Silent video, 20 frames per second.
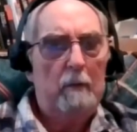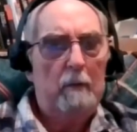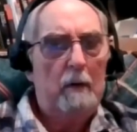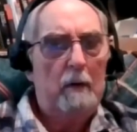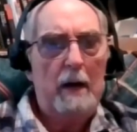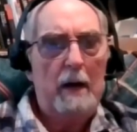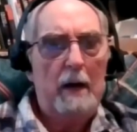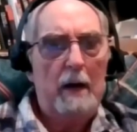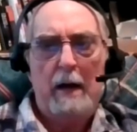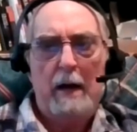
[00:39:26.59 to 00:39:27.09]

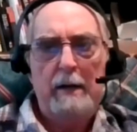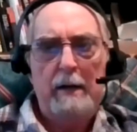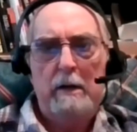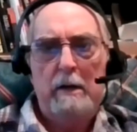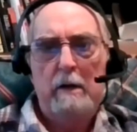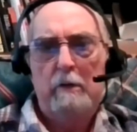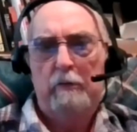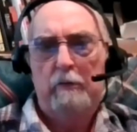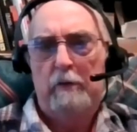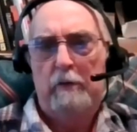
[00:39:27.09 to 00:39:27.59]
I didn't
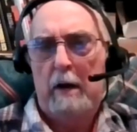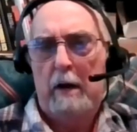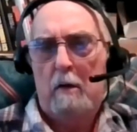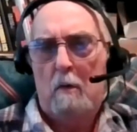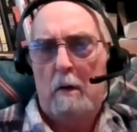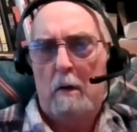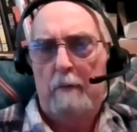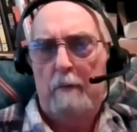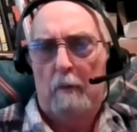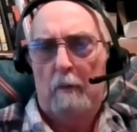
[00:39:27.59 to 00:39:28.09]
understand
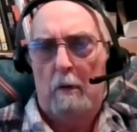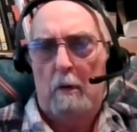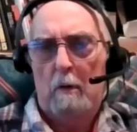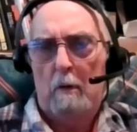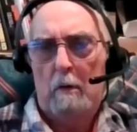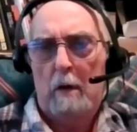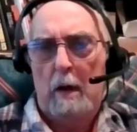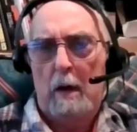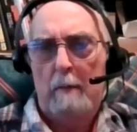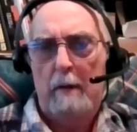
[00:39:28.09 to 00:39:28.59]
grief for a long
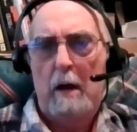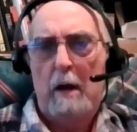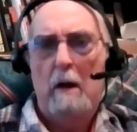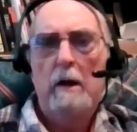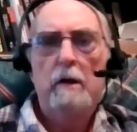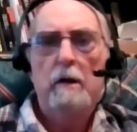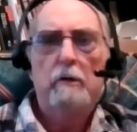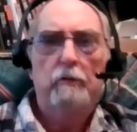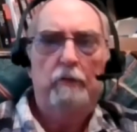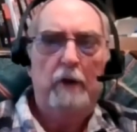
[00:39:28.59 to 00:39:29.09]
time. Now
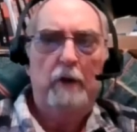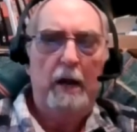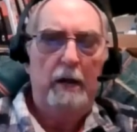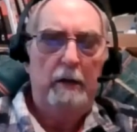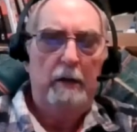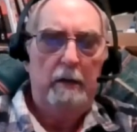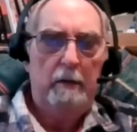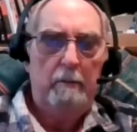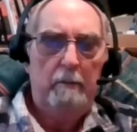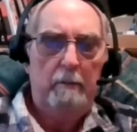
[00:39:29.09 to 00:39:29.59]
I
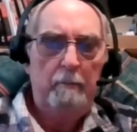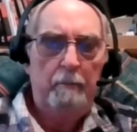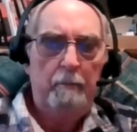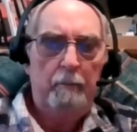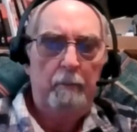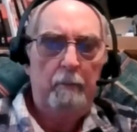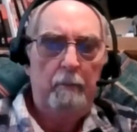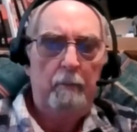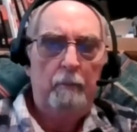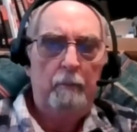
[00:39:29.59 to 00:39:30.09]
understand it.
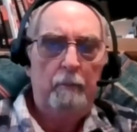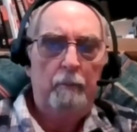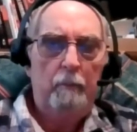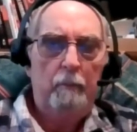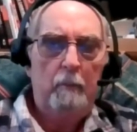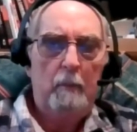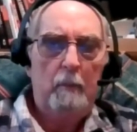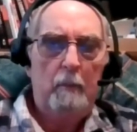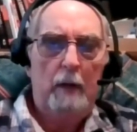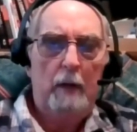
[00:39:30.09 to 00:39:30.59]

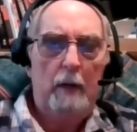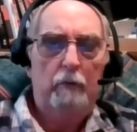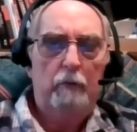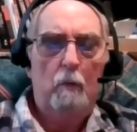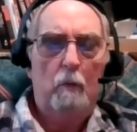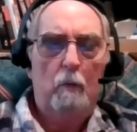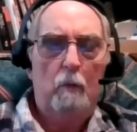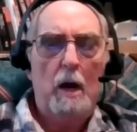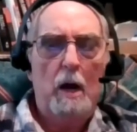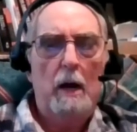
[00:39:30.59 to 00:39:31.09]
And so
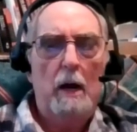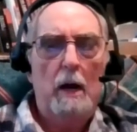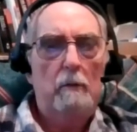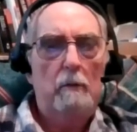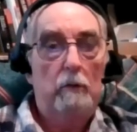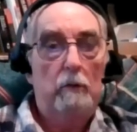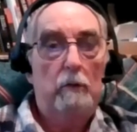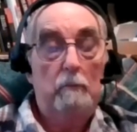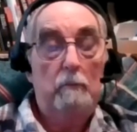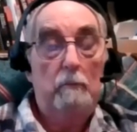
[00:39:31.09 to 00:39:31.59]

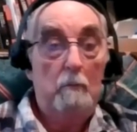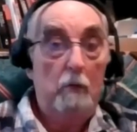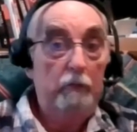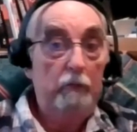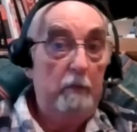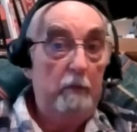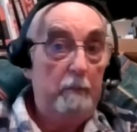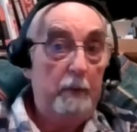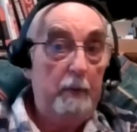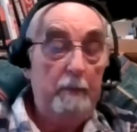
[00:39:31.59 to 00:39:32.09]
cause most
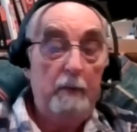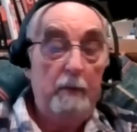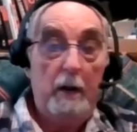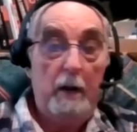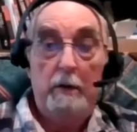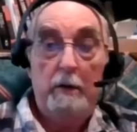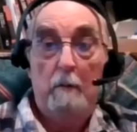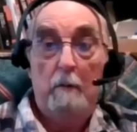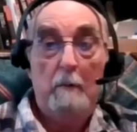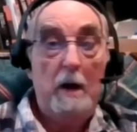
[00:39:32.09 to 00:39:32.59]
of the people I
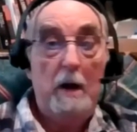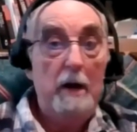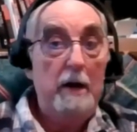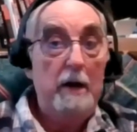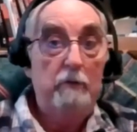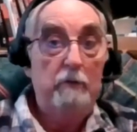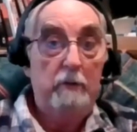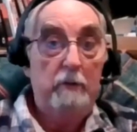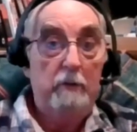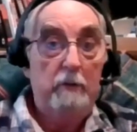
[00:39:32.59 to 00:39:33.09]
know my
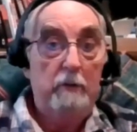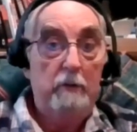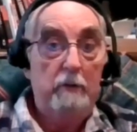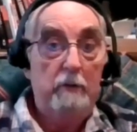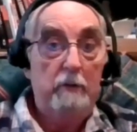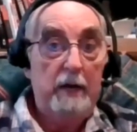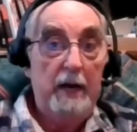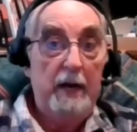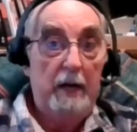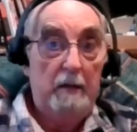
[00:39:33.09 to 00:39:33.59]
age are
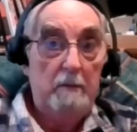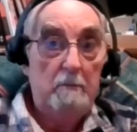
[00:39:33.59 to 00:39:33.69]
dead.